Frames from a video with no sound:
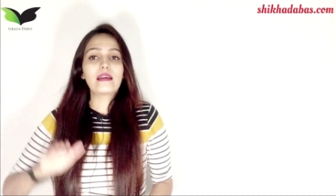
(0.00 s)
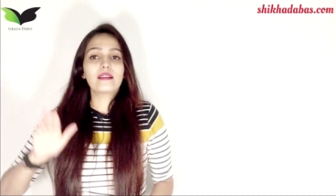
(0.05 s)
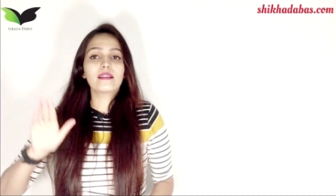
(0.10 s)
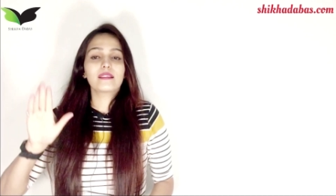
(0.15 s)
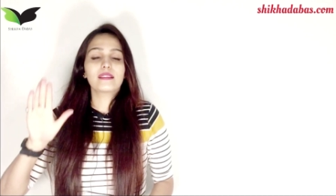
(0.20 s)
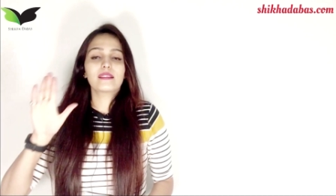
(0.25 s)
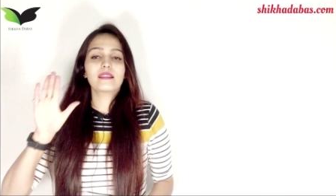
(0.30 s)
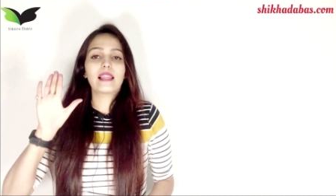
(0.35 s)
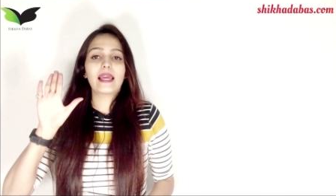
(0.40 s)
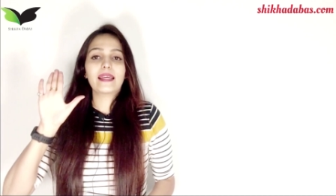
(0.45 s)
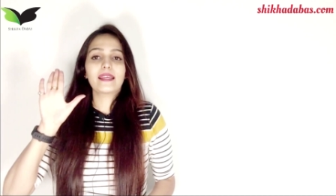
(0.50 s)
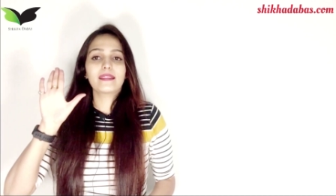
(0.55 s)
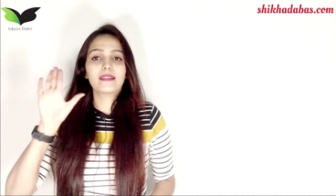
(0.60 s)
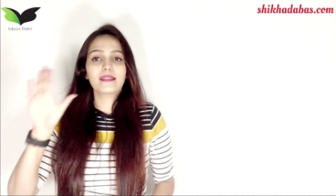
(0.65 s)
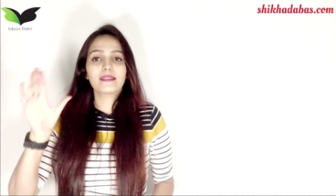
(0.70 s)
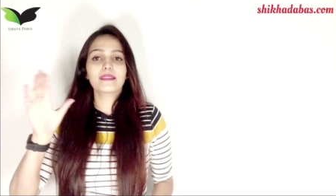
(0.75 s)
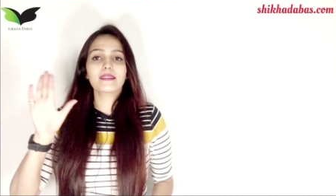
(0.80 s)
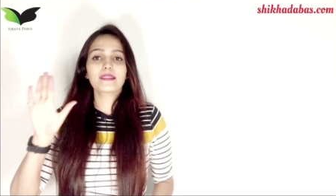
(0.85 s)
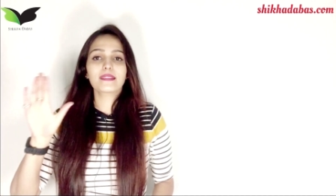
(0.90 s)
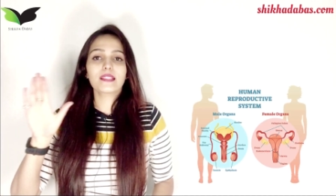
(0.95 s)
Like
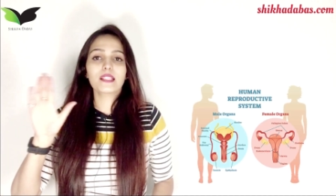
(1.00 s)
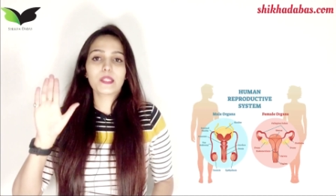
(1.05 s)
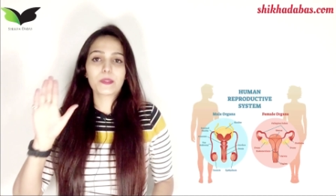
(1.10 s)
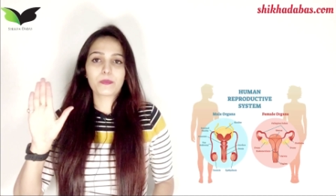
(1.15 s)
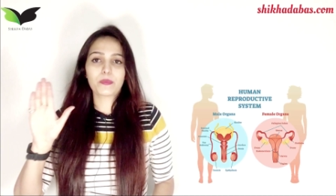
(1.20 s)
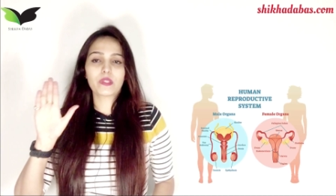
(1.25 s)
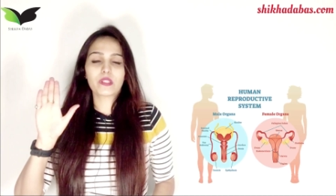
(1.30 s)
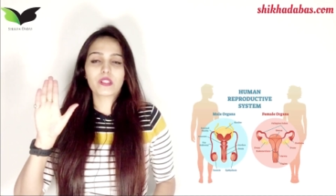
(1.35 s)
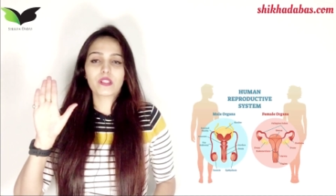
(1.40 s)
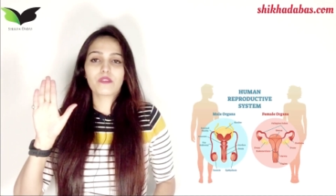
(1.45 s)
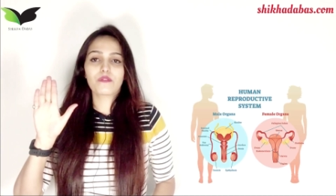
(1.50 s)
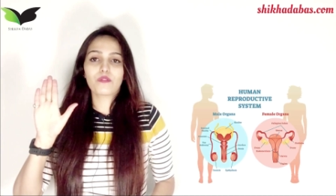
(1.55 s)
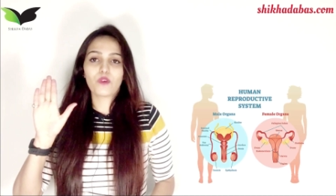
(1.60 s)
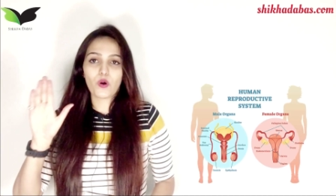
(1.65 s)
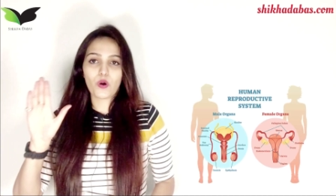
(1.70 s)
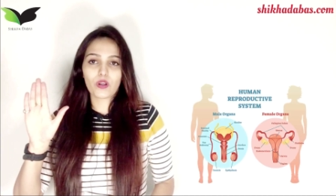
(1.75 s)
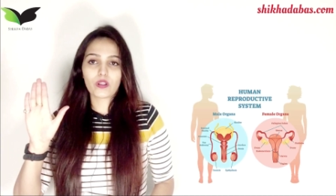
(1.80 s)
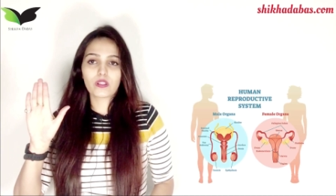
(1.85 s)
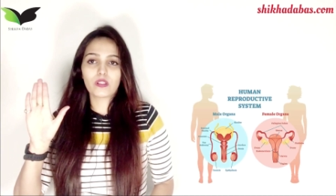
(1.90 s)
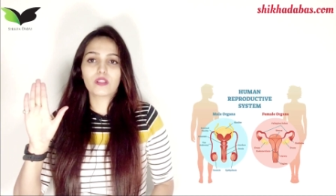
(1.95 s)
this is the reproductive
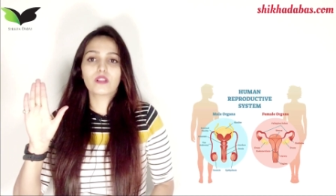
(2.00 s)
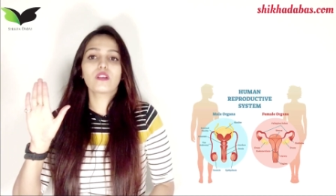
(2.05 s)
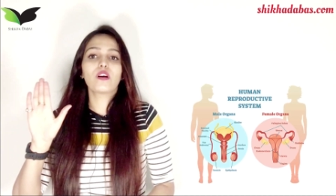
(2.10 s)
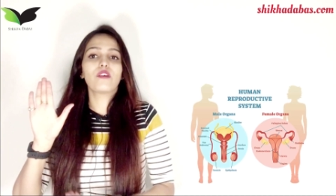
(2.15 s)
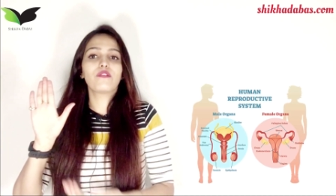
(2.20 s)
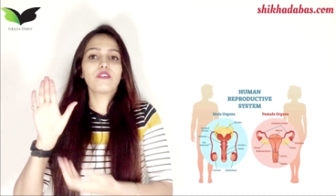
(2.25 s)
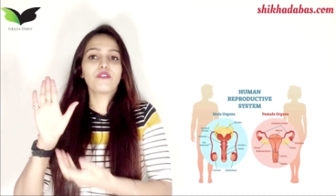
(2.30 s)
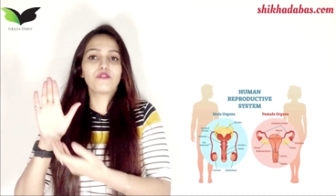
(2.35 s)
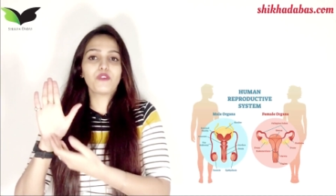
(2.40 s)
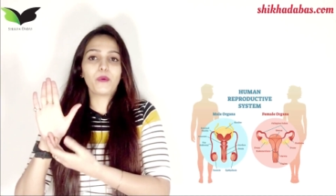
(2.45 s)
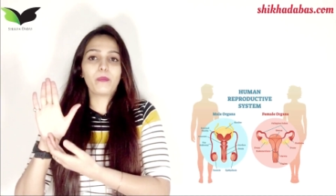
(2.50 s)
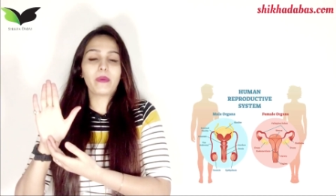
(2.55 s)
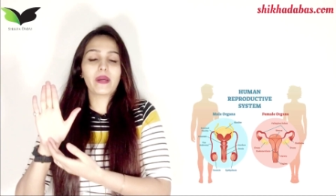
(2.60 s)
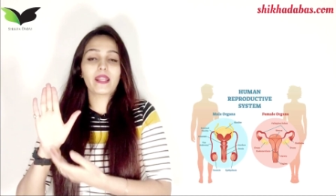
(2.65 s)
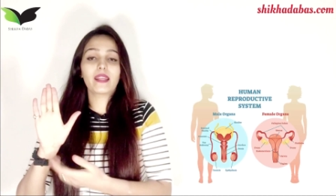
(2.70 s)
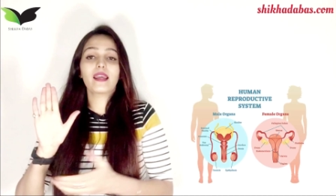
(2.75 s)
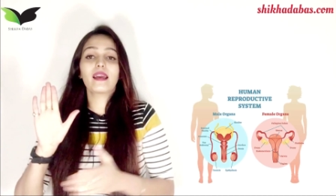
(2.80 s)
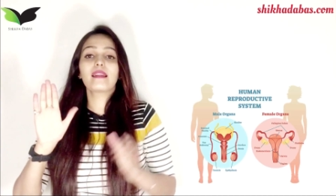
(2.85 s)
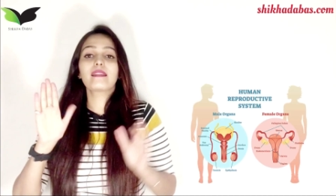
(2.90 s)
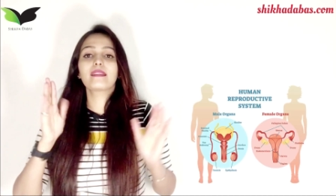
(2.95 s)
organ of a woman
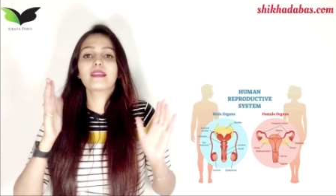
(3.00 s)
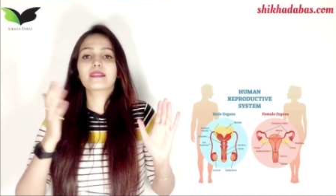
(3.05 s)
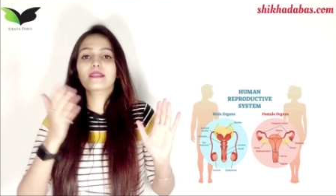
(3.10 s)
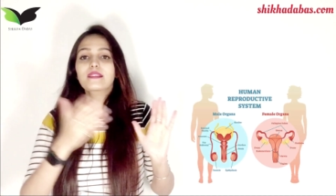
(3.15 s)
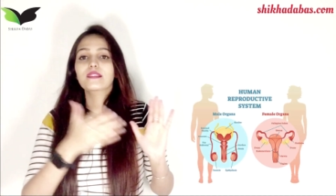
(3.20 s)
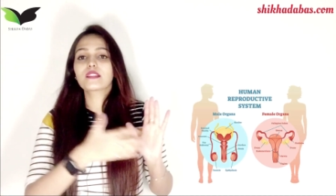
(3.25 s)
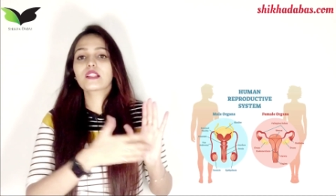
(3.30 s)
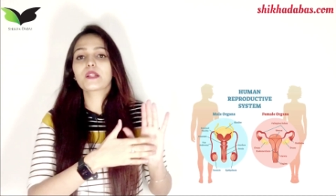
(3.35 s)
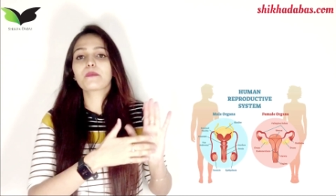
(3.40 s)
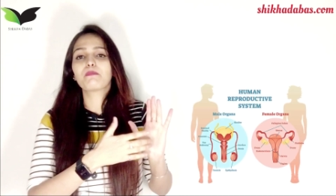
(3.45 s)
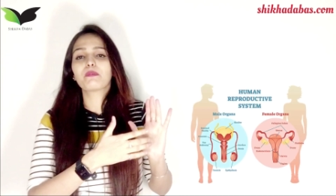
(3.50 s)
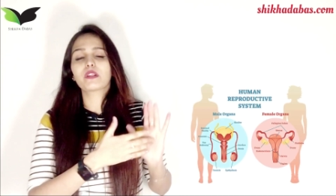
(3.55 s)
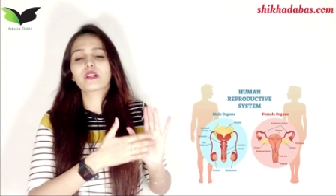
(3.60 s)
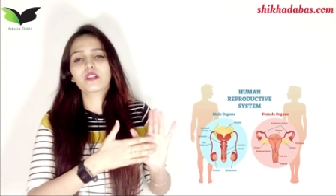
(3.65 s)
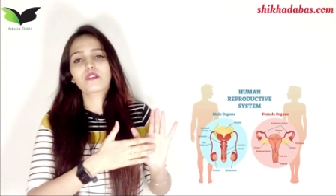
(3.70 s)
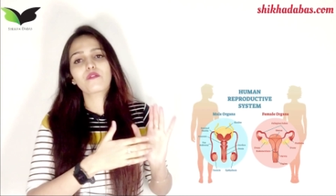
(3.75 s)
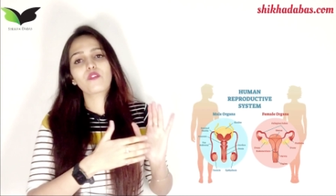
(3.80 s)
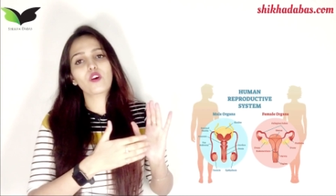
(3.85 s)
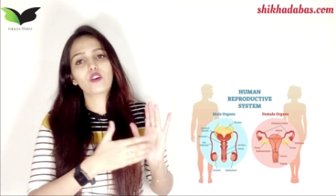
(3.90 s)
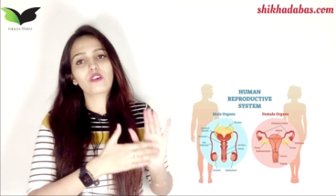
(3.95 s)
and this is the
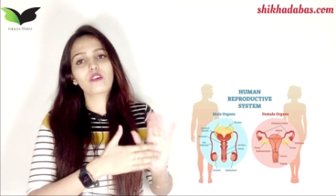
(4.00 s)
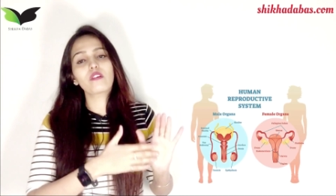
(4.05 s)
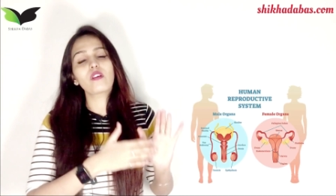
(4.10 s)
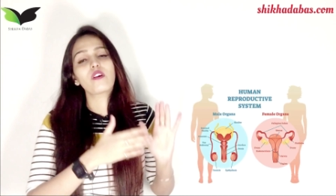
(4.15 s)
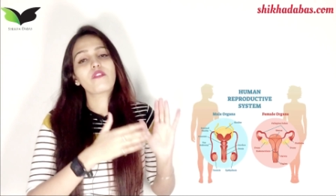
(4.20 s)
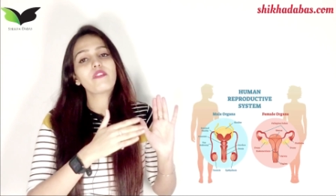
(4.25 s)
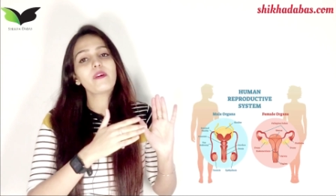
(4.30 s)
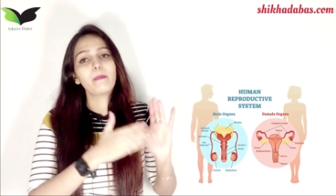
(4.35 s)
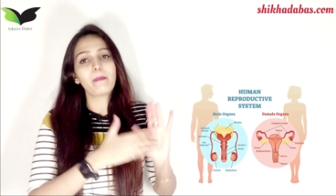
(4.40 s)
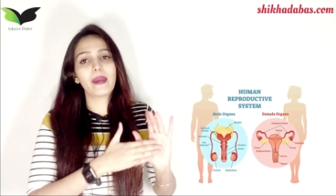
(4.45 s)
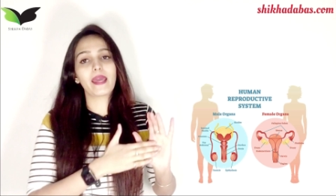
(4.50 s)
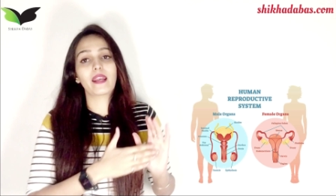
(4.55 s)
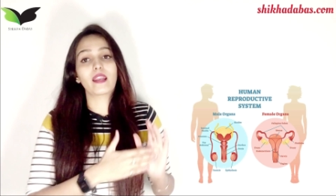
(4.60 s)
reproductive organ of a man.